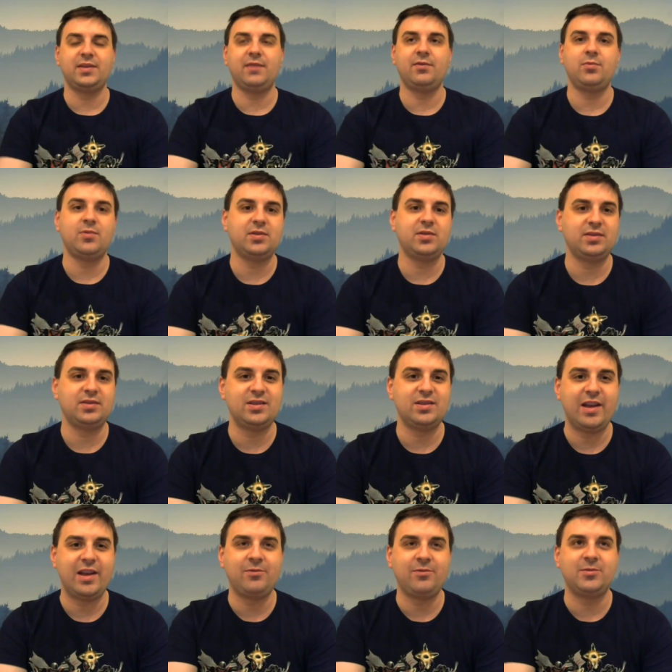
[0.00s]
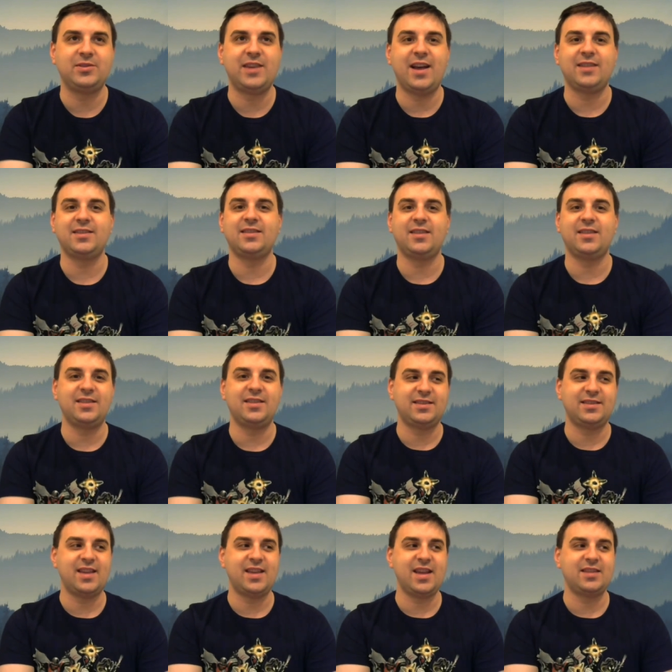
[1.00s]
Everyone, everyone's acting like
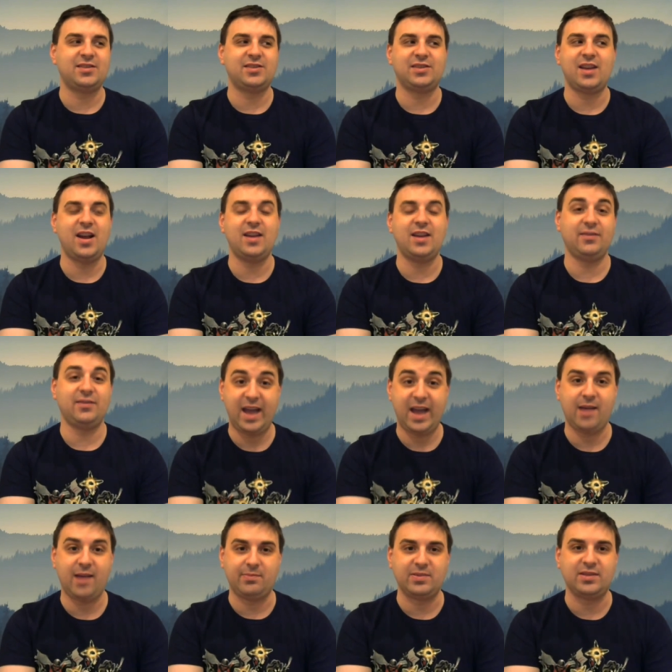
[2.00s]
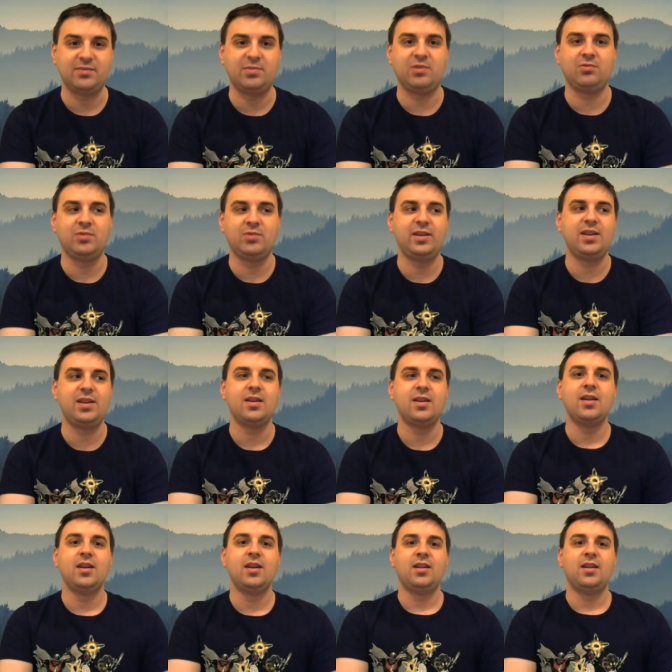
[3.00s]
this thing just kind of happened, but really
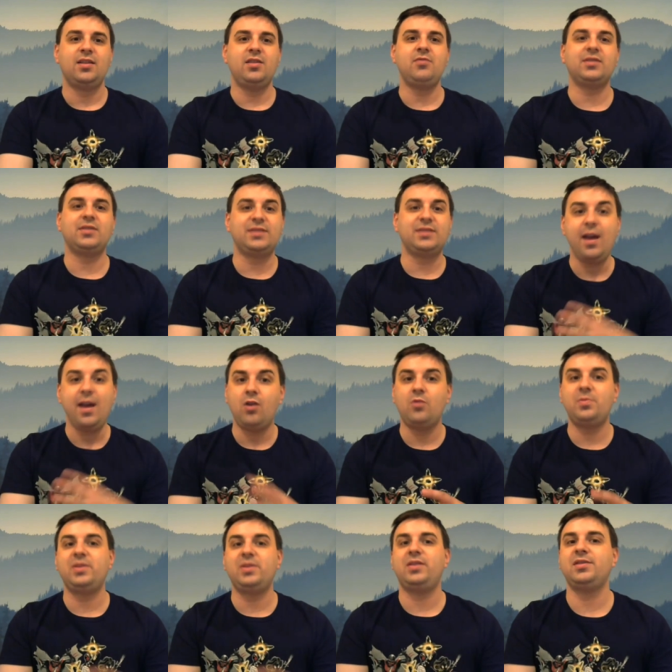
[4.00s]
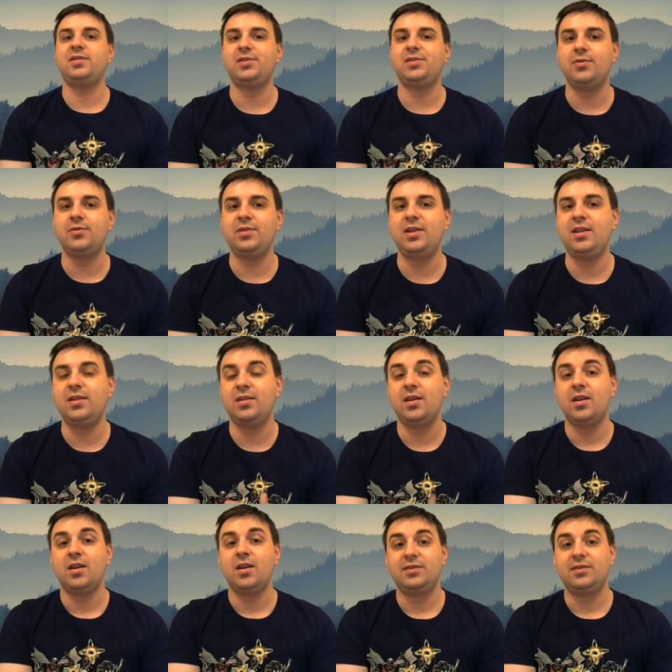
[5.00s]
you can tell because Sony
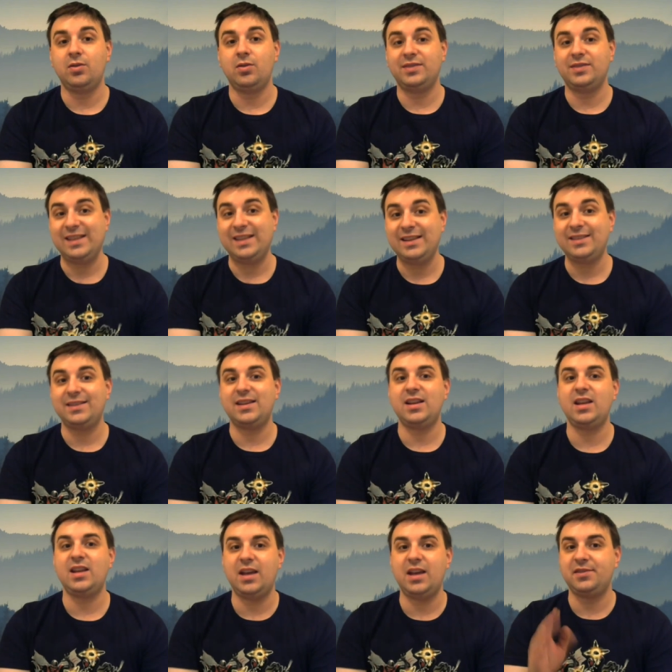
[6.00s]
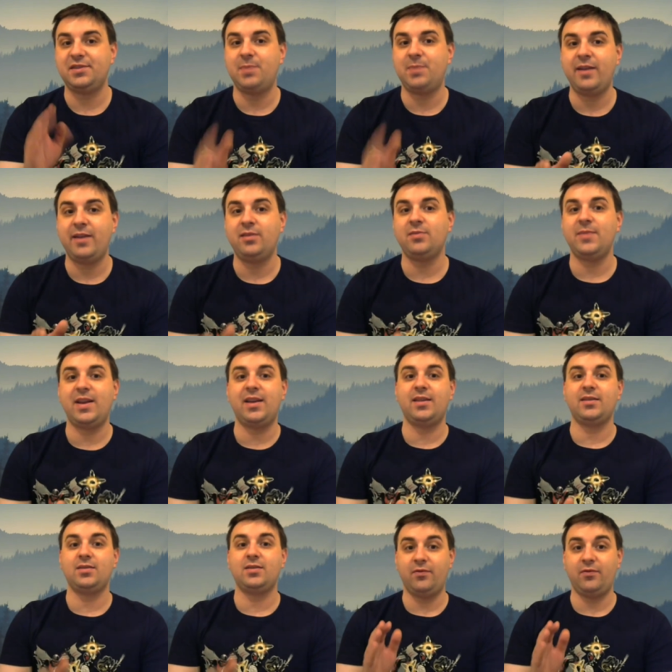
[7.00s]
told Disney, if
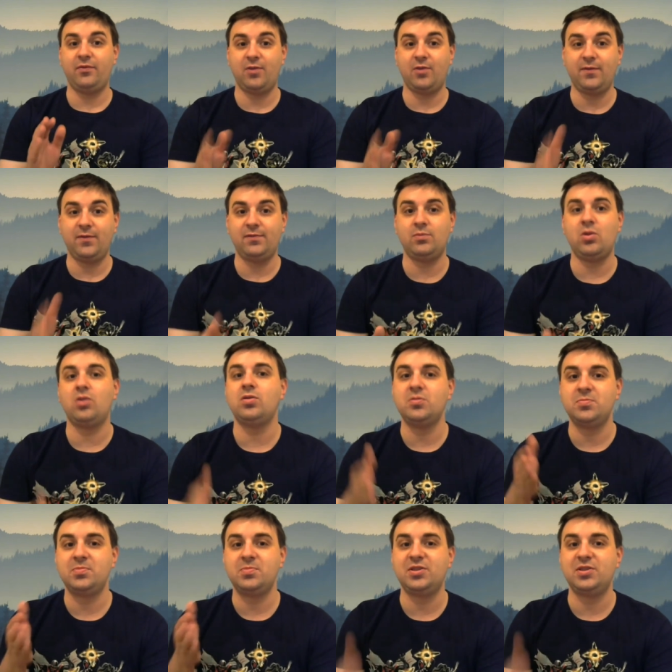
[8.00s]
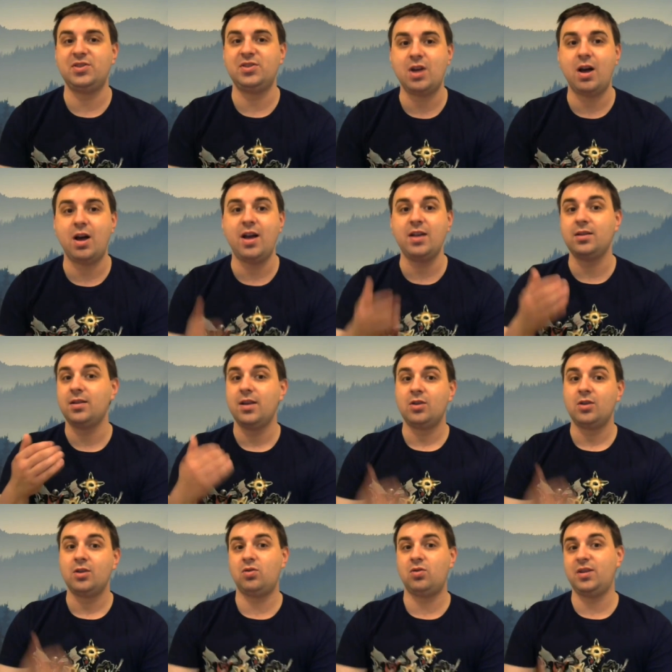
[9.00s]
Spider-Man Far From Home does not
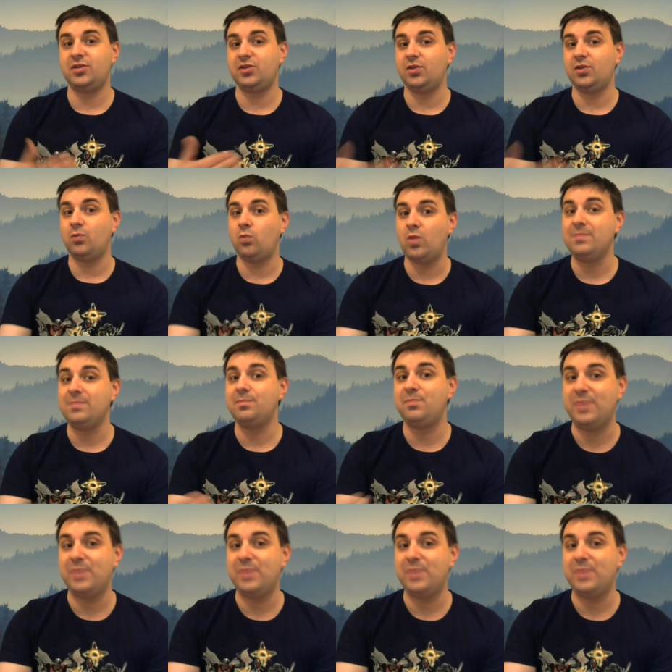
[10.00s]
cross the one